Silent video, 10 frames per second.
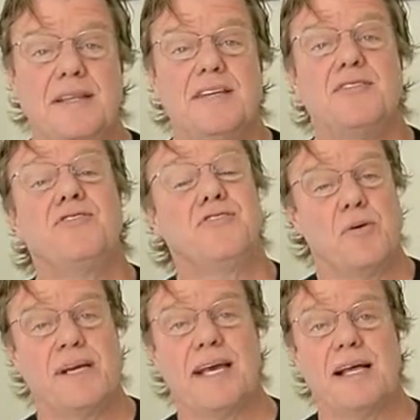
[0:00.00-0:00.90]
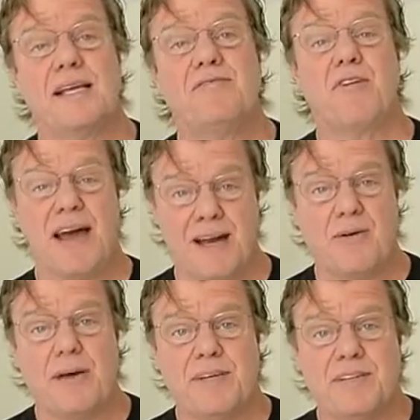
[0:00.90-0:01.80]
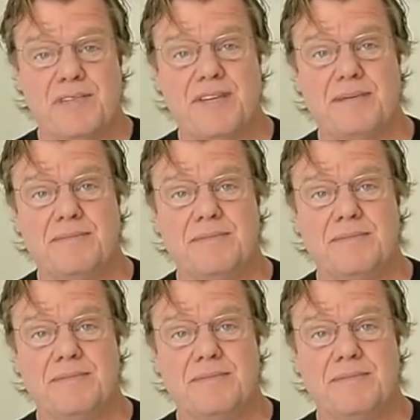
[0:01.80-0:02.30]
This is Joe McNally for Adorama TV.